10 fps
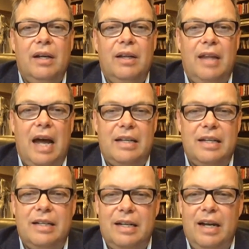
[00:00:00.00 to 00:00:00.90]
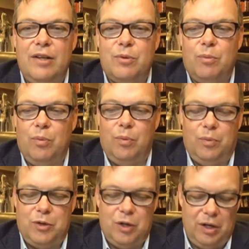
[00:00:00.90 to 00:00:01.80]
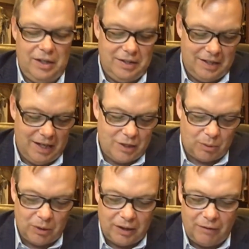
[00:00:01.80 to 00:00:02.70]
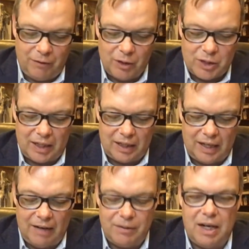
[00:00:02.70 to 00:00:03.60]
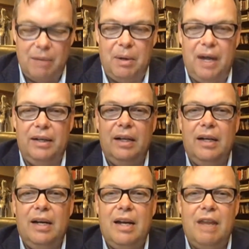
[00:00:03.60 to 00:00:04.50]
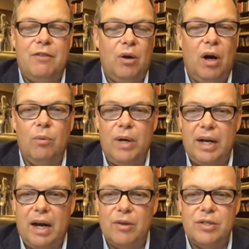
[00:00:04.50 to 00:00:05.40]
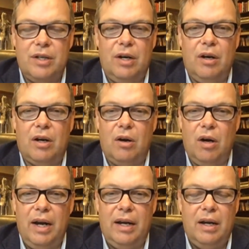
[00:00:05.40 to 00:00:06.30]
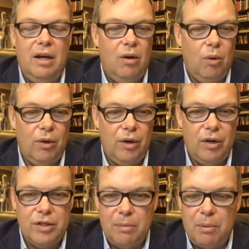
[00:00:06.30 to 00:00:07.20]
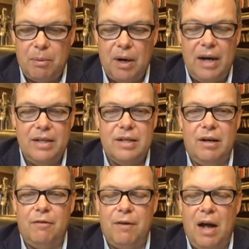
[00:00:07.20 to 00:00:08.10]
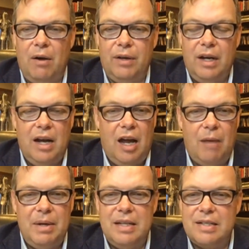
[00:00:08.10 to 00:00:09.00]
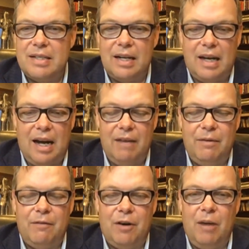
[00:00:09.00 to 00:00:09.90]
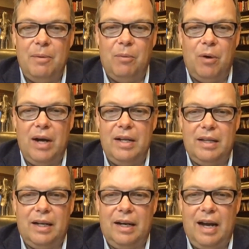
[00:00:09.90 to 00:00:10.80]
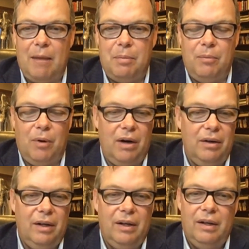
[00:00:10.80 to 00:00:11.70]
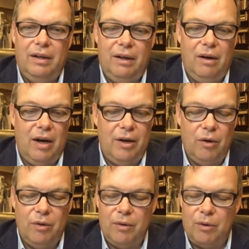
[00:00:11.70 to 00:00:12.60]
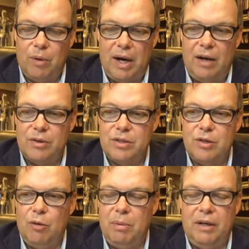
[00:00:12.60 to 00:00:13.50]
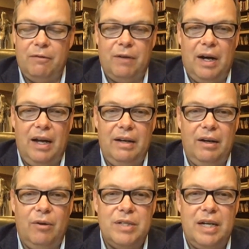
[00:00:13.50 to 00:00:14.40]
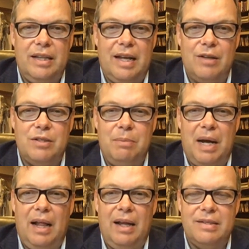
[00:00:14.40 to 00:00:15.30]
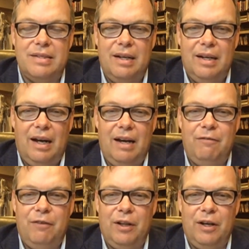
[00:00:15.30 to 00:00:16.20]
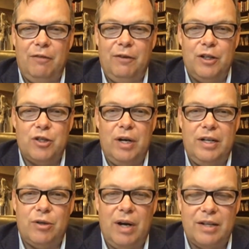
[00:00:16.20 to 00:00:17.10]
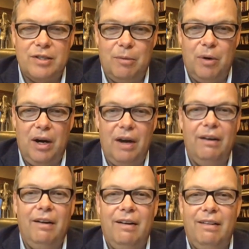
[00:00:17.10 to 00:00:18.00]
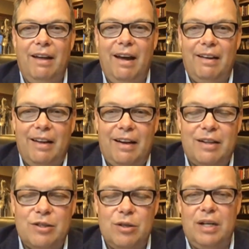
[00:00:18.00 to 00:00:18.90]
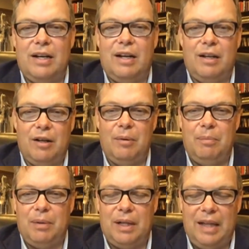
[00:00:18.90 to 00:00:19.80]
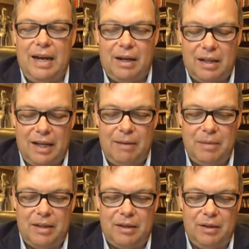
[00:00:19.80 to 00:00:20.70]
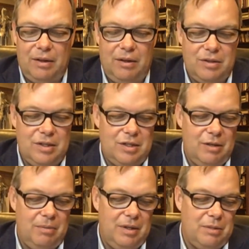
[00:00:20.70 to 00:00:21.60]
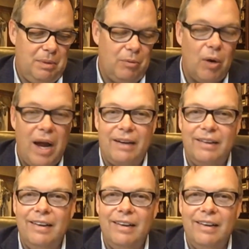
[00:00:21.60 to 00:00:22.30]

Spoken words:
That in today's world, it feels like a lifetime. But if there are recounts that are occurring, or there is improprieties that are found, I mean, this is the kind of environment where anything can happen. Where, I know that the White House is hoping to find, 10,000 ballots on a Philadelphia train track somewhere that they can claim that the system has been rigged.